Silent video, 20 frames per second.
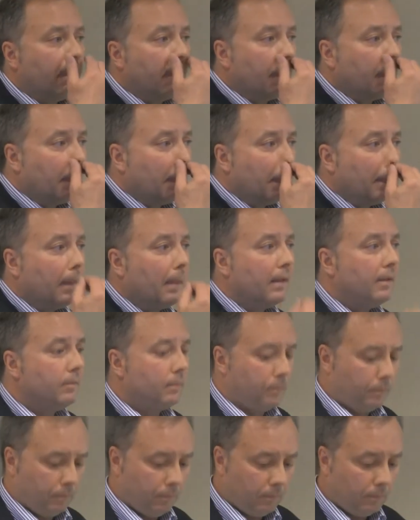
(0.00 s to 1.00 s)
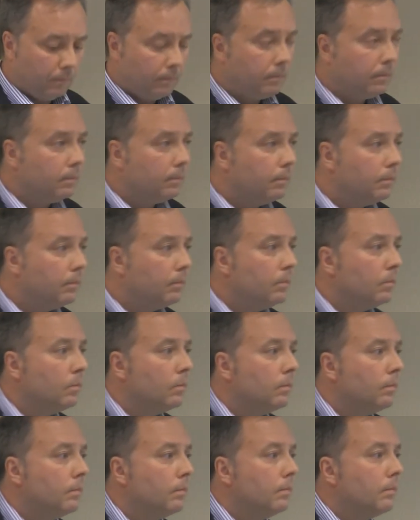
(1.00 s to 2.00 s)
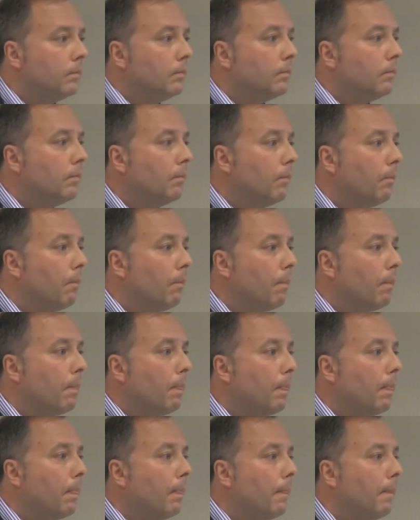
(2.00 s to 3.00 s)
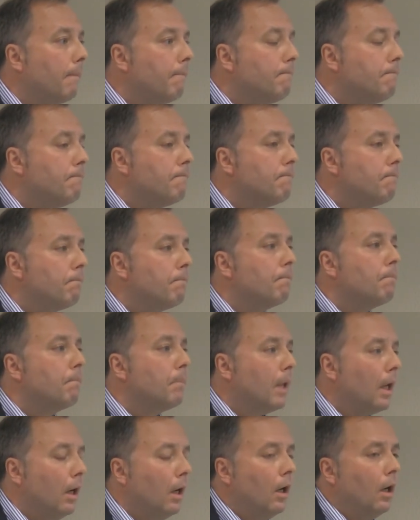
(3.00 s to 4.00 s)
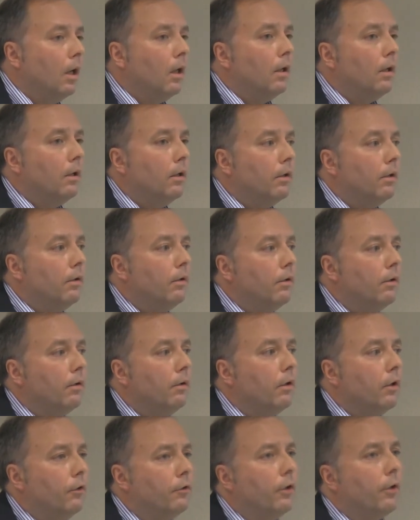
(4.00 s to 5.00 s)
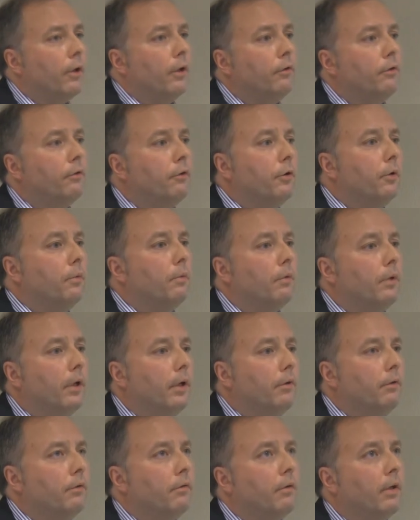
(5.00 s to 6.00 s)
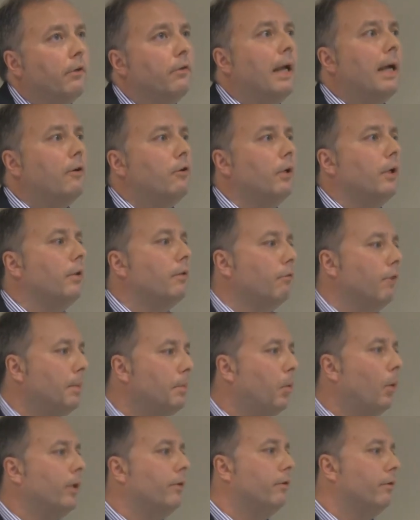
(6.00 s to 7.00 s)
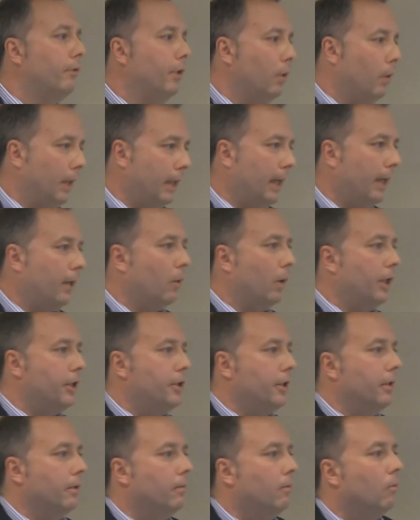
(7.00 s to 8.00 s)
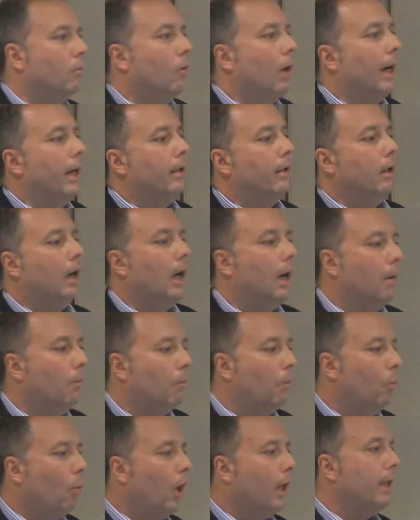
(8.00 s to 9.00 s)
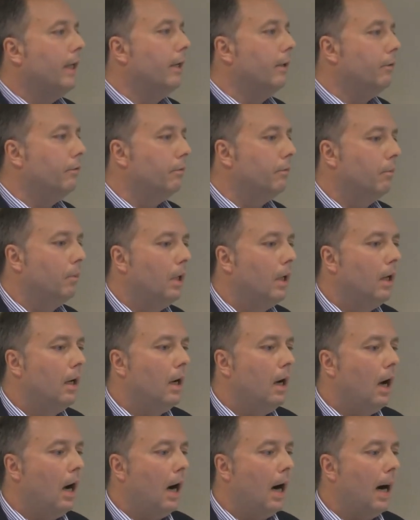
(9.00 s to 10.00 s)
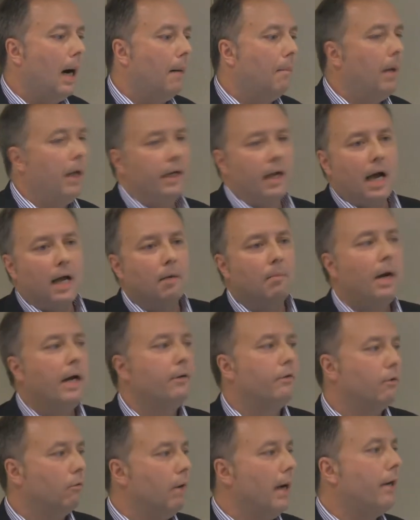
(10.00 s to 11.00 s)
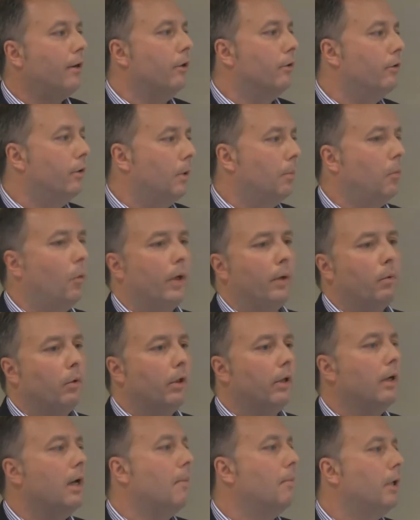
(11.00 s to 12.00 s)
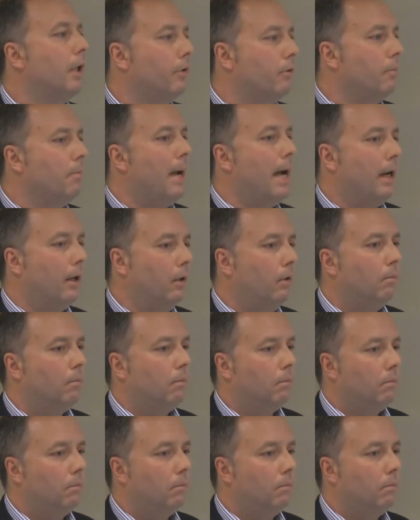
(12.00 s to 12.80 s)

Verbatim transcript: I would assume numbers, that are used for calculation. You don't want to improve them. So there's two. There's there's actually three points of view on that question, right? Um, one is uh, um, anonymize the record to the point where the number doesn't matter,